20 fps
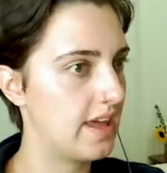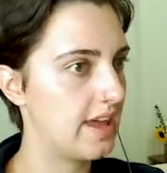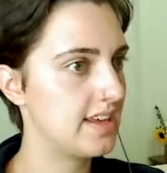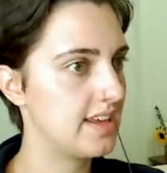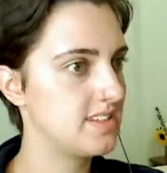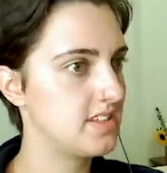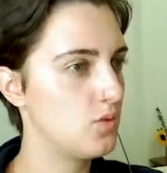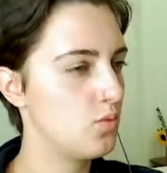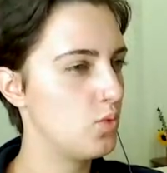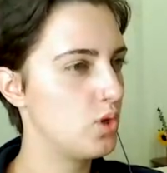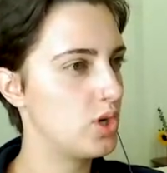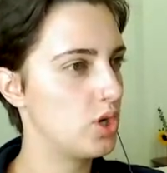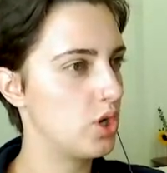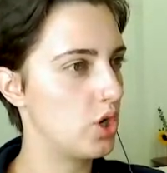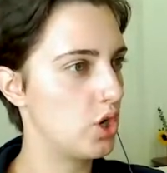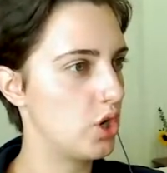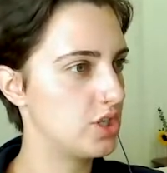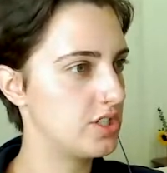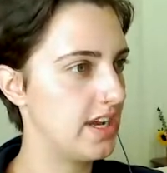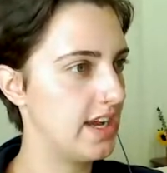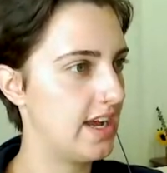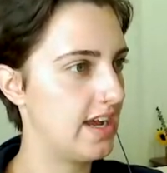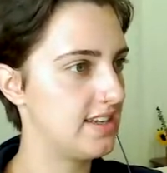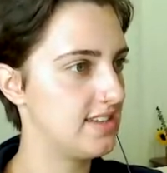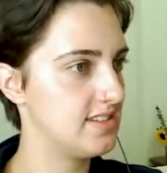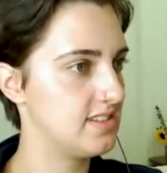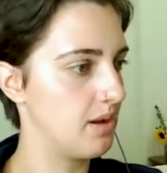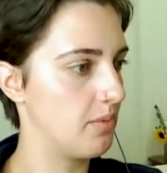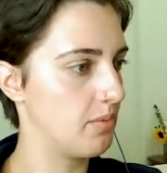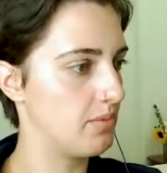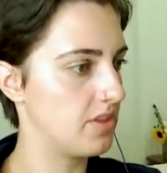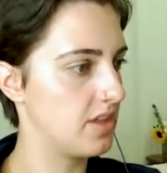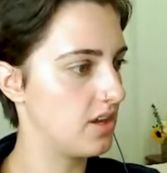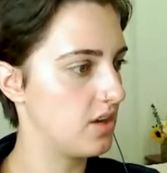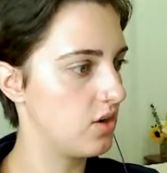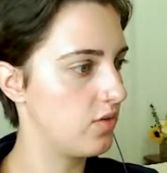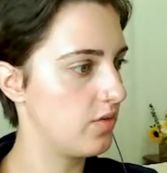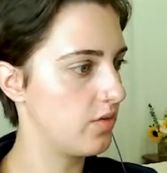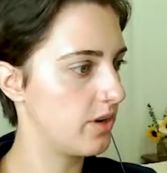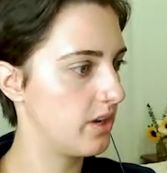I guess it wouldn't hurt to add something
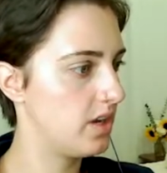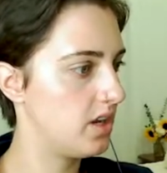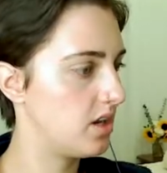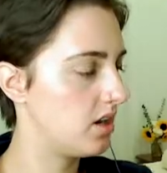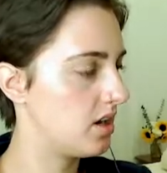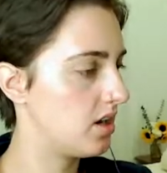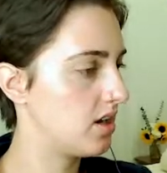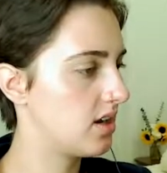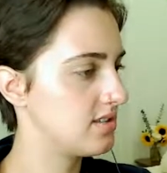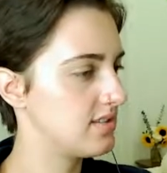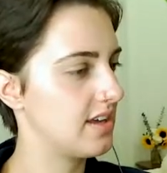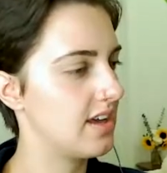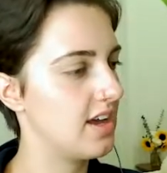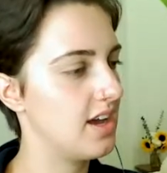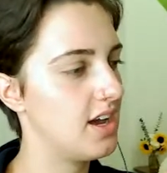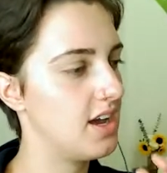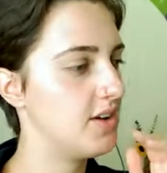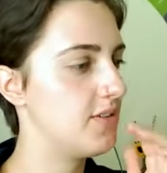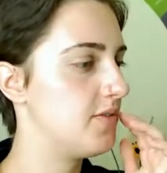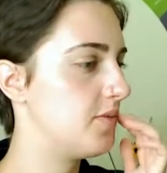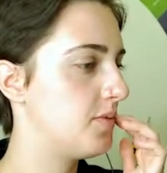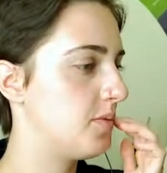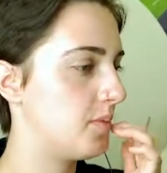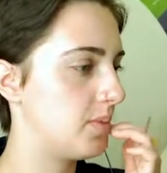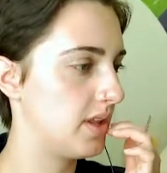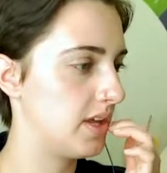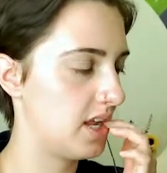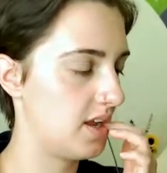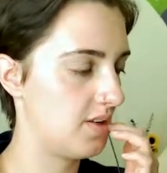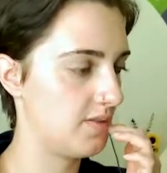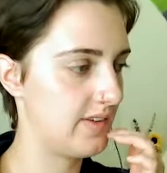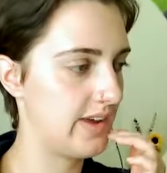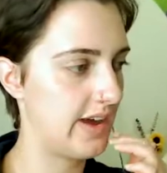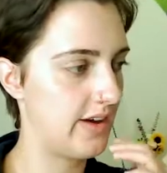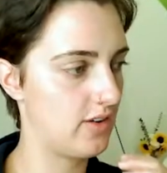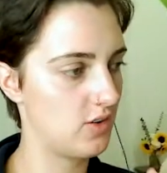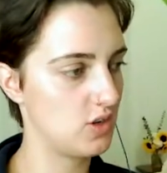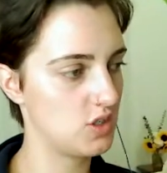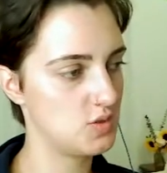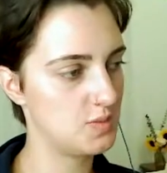over here because I have plenty of
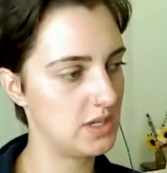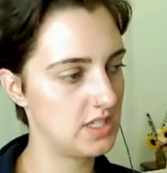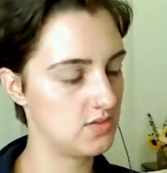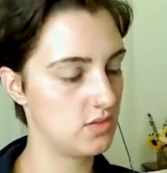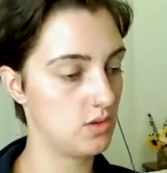counter space for